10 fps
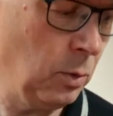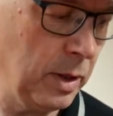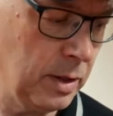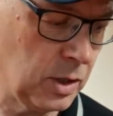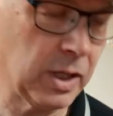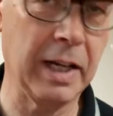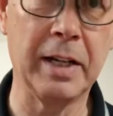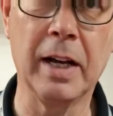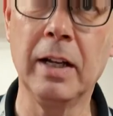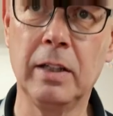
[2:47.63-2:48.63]
with the
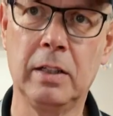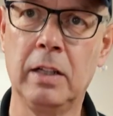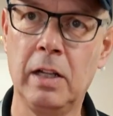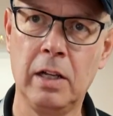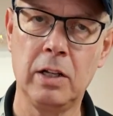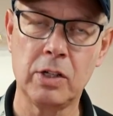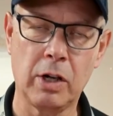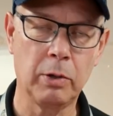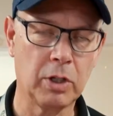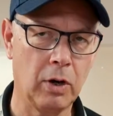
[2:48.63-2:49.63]
cylinder,
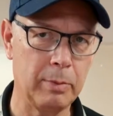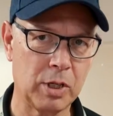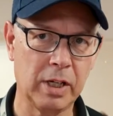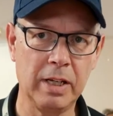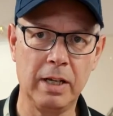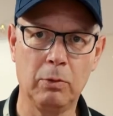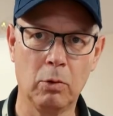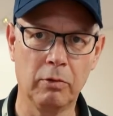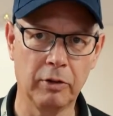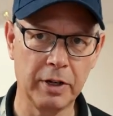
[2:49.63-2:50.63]
so a Type C
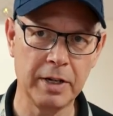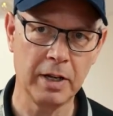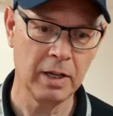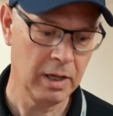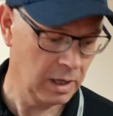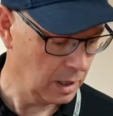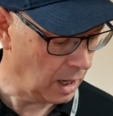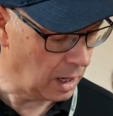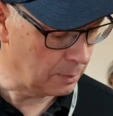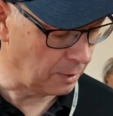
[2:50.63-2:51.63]
Wolverine.
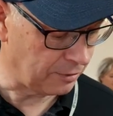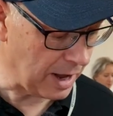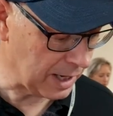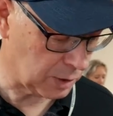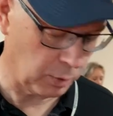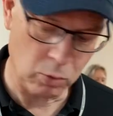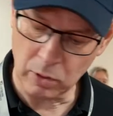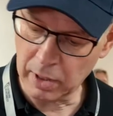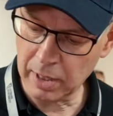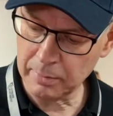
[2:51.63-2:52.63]
But for export,
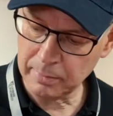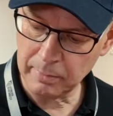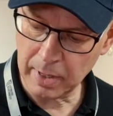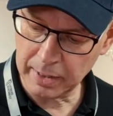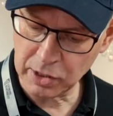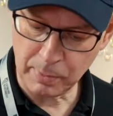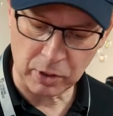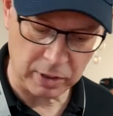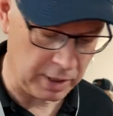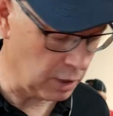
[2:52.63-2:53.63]
and
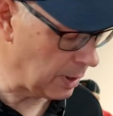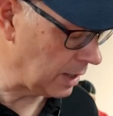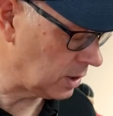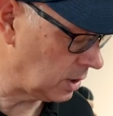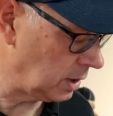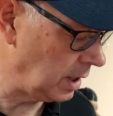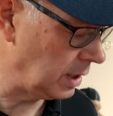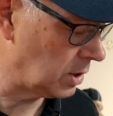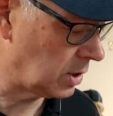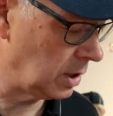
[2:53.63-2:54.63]
especially the US,
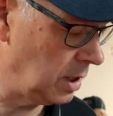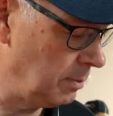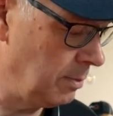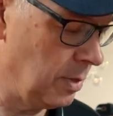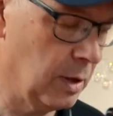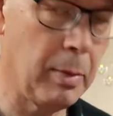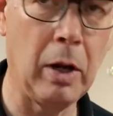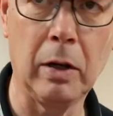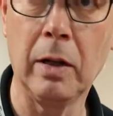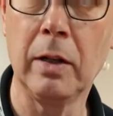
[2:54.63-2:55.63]
it's the
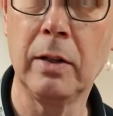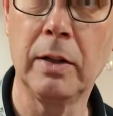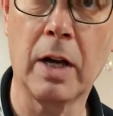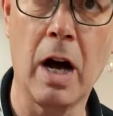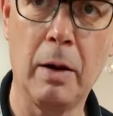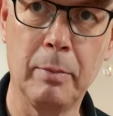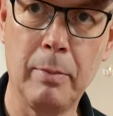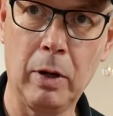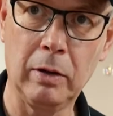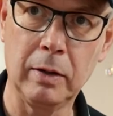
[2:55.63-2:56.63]
bottle, the carbon
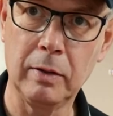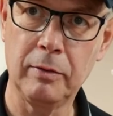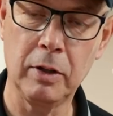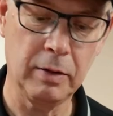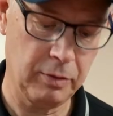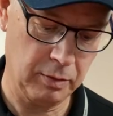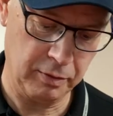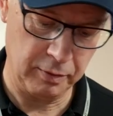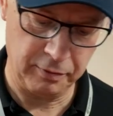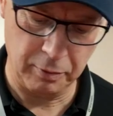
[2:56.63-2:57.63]
bottle
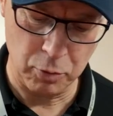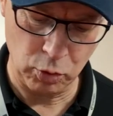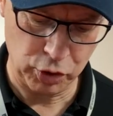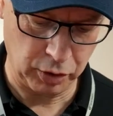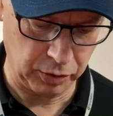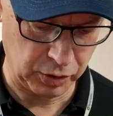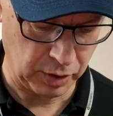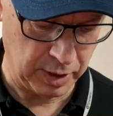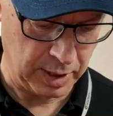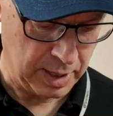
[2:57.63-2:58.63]
for more shots.
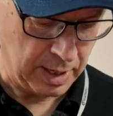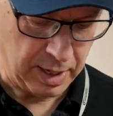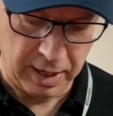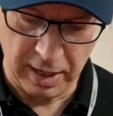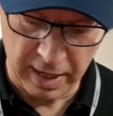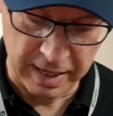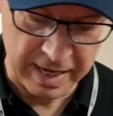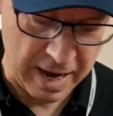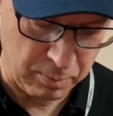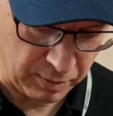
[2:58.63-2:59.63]

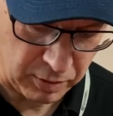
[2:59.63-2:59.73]
Again, we've